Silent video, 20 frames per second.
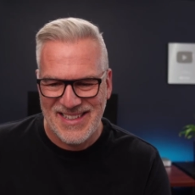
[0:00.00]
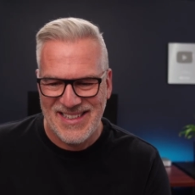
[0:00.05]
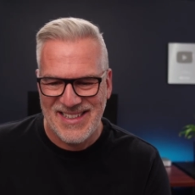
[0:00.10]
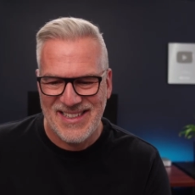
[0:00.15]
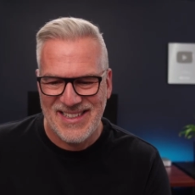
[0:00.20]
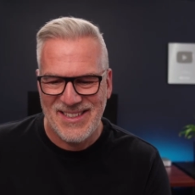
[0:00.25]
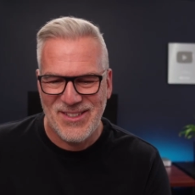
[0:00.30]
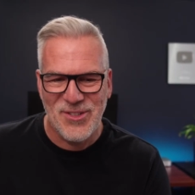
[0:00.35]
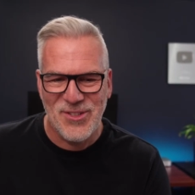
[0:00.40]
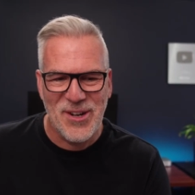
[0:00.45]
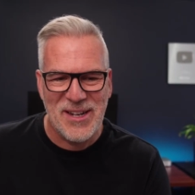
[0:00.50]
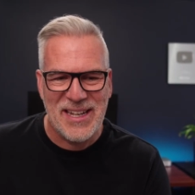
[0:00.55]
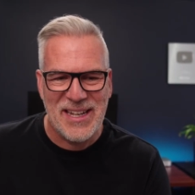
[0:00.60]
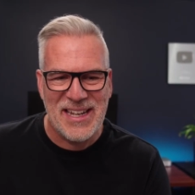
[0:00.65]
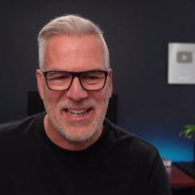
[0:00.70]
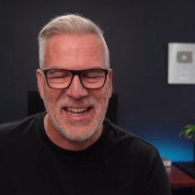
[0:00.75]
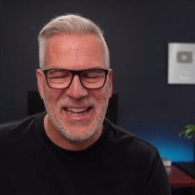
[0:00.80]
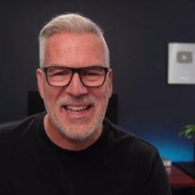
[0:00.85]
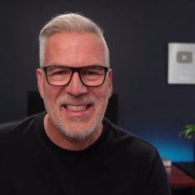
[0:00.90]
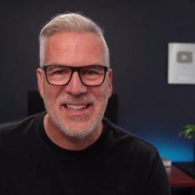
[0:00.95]
join
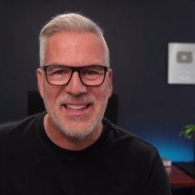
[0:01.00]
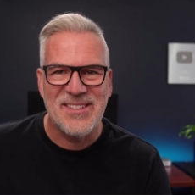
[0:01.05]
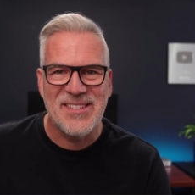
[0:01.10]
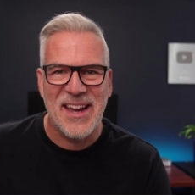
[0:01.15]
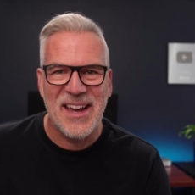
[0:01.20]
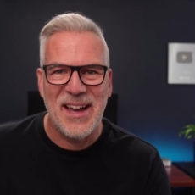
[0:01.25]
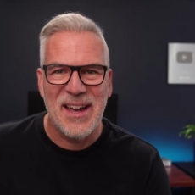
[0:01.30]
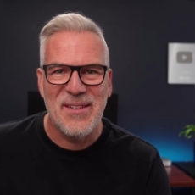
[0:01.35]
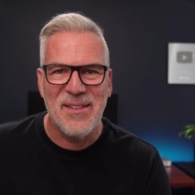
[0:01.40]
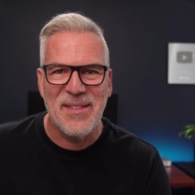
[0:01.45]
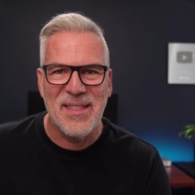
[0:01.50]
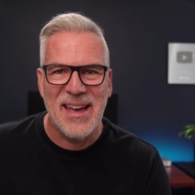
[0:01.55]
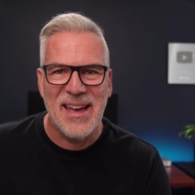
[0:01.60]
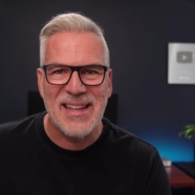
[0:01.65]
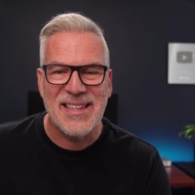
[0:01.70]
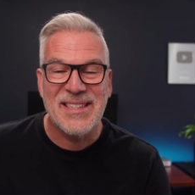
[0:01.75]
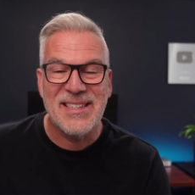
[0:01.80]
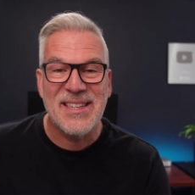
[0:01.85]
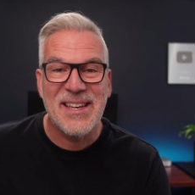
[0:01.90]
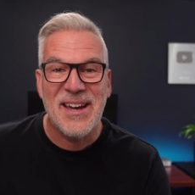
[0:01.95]
in in the chat over there.
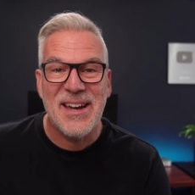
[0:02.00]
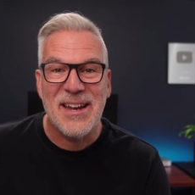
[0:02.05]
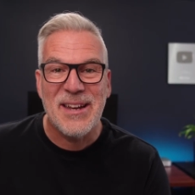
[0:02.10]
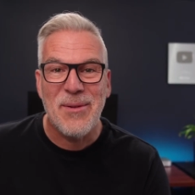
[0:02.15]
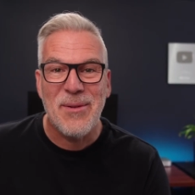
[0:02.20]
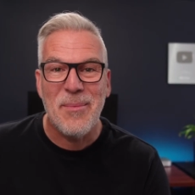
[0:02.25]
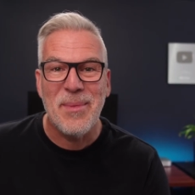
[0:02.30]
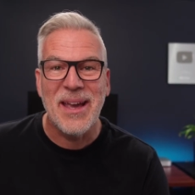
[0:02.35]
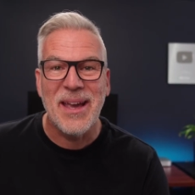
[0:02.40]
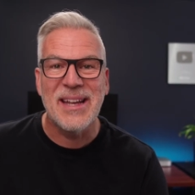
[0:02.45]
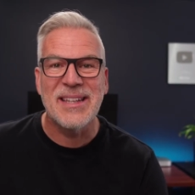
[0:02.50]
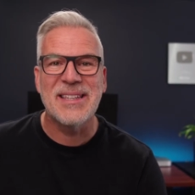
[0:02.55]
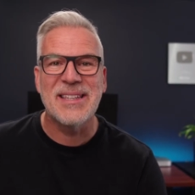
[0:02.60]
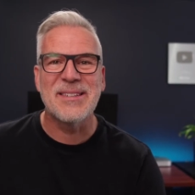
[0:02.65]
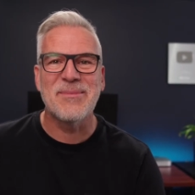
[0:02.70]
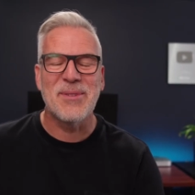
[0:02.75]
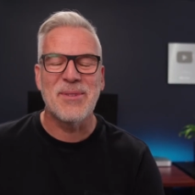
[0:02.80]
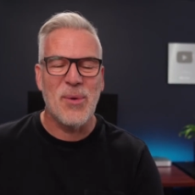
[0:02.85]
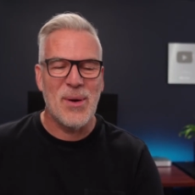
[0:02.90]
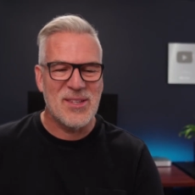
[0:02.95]
Certainly when we get to
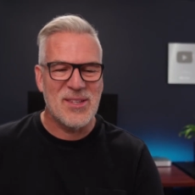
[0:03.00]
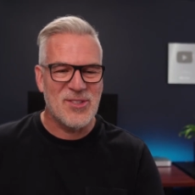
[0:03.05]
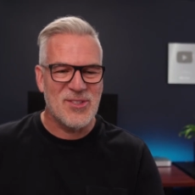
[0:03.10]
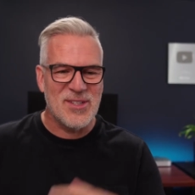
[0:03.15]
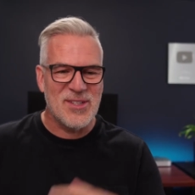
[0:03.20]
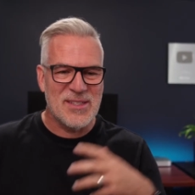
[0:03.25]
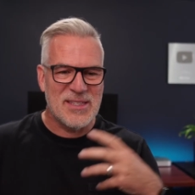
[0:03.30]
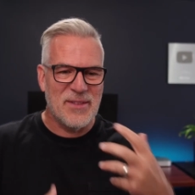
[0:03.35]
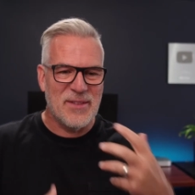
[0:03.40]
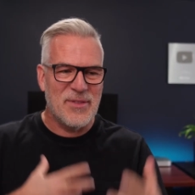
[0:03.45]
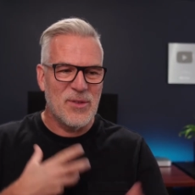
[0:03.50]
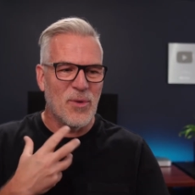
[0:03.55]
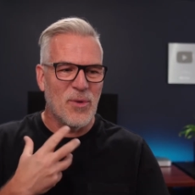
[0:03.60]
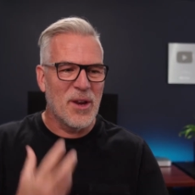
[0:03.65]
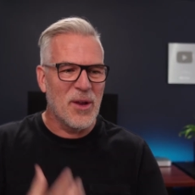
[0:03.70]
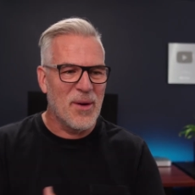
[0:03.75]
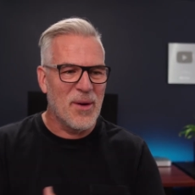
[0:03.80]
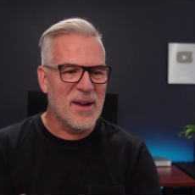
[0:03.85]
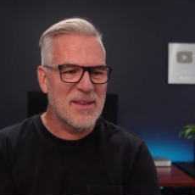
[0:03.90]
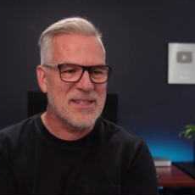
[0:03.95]
some questions, if you want
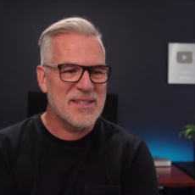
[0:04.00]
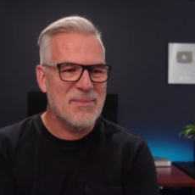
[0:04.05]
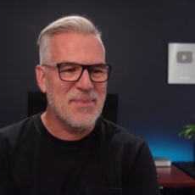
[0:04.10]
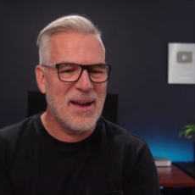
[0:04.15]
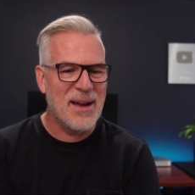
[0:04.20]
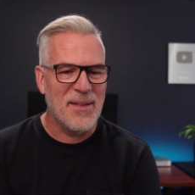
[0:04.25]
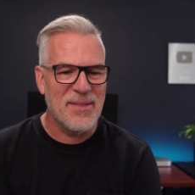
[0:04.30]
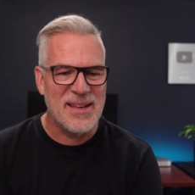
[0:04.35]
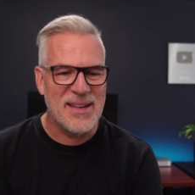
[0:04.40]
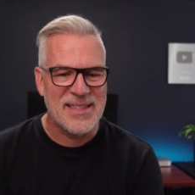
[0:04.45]
to ask about this,